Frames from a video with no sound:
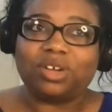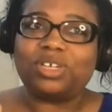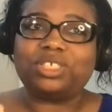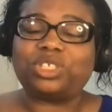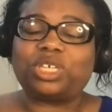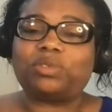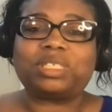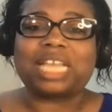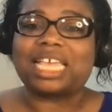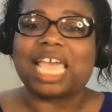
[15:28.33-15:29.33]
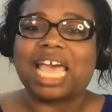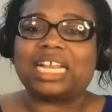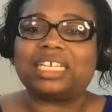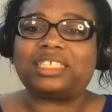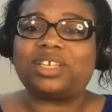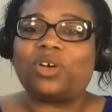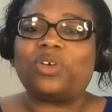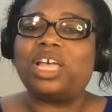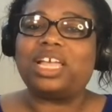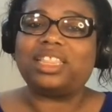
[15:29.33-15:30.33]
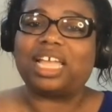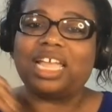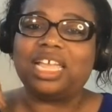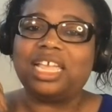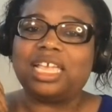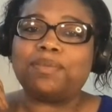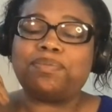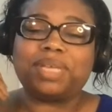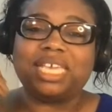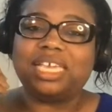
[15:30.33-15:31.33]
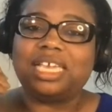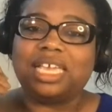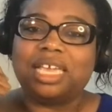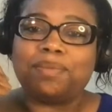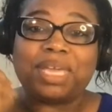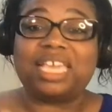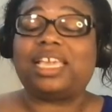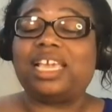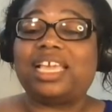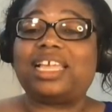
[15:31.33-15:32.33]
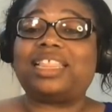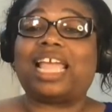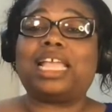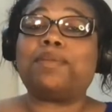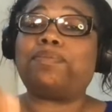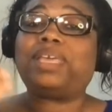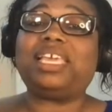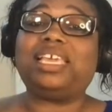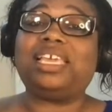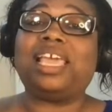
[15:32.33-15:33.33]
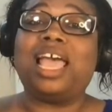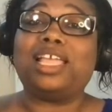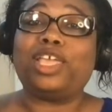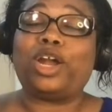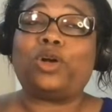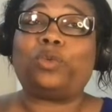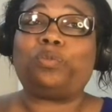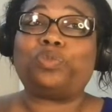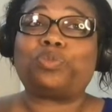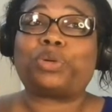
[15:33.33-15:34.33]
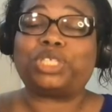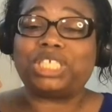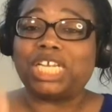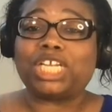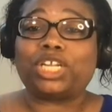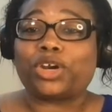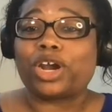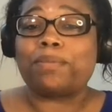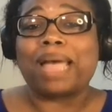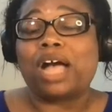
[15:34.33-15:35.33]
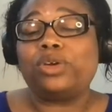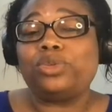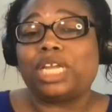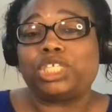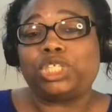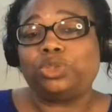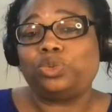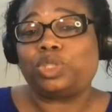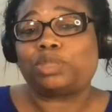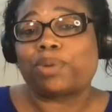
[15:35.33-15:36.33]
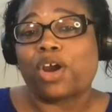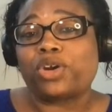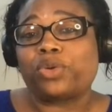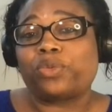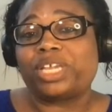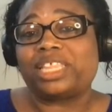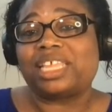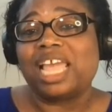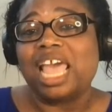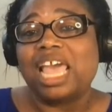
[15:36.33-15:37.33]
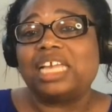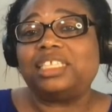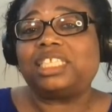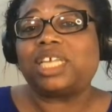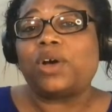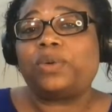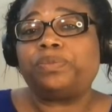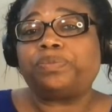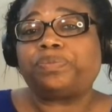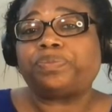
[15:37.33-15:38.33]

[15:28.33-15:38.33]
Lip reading: other service like Gatic. So they can be picky. They can be, particular about who they choose to partner with. And so